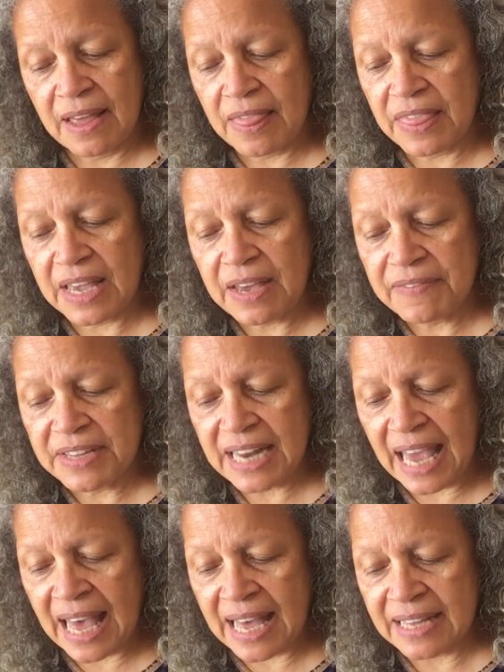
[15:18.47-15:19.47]
Think of it
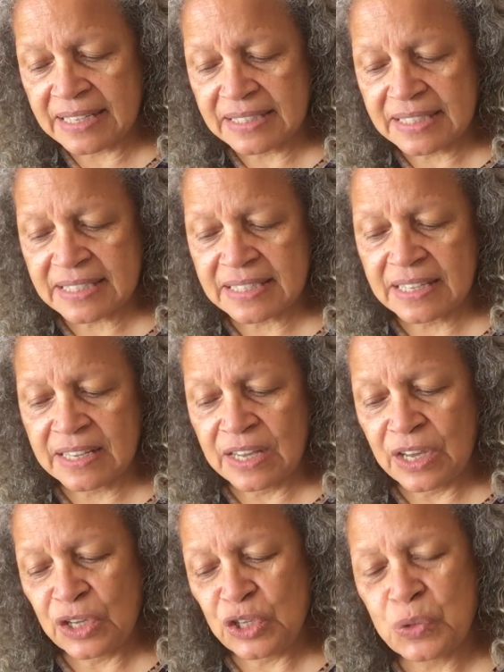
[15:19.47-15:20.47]
as
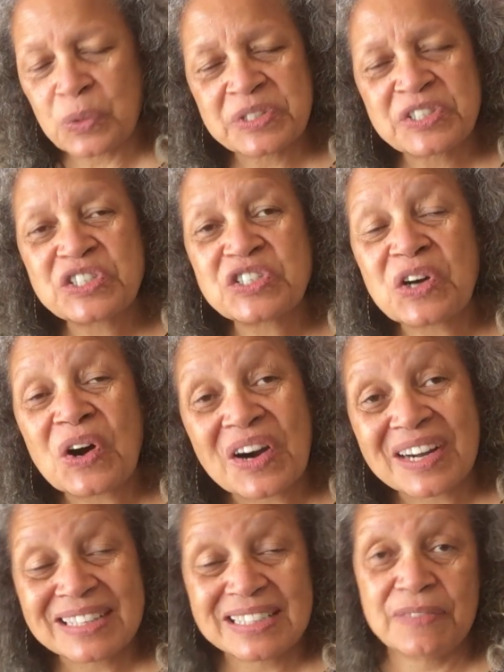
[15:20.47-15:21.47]
your
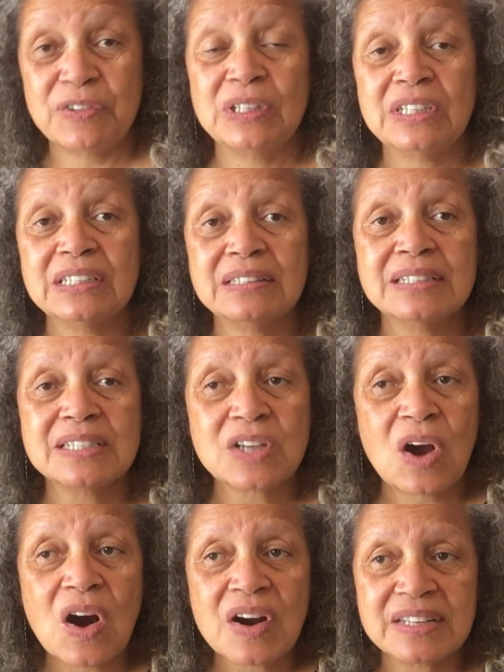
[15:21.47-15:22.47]
star. Because if you look at this
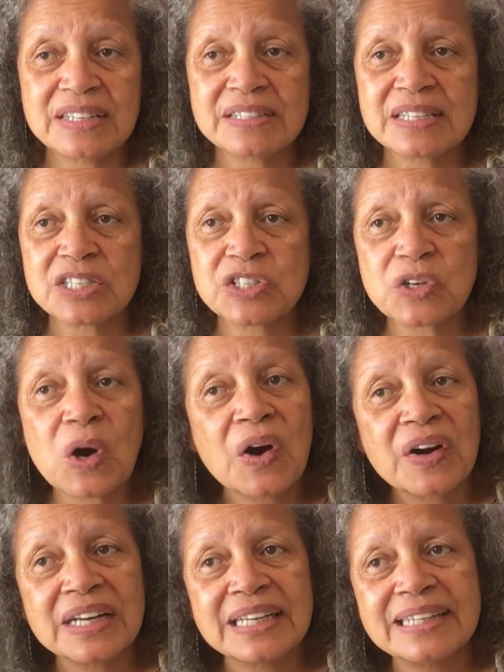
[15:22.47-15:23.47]
card, there's a
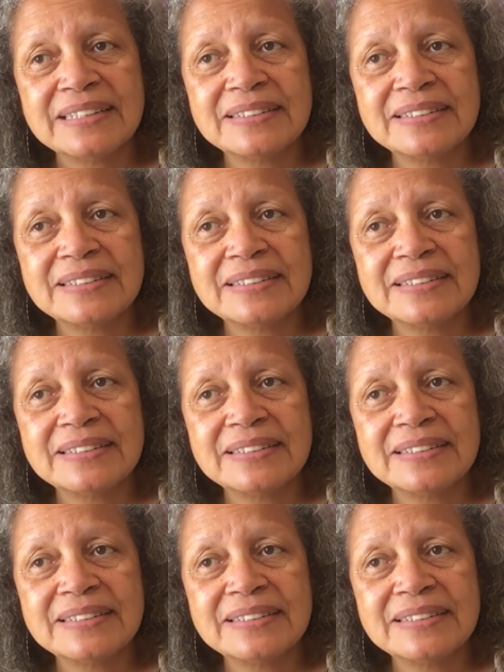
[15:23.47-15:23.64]
star on it.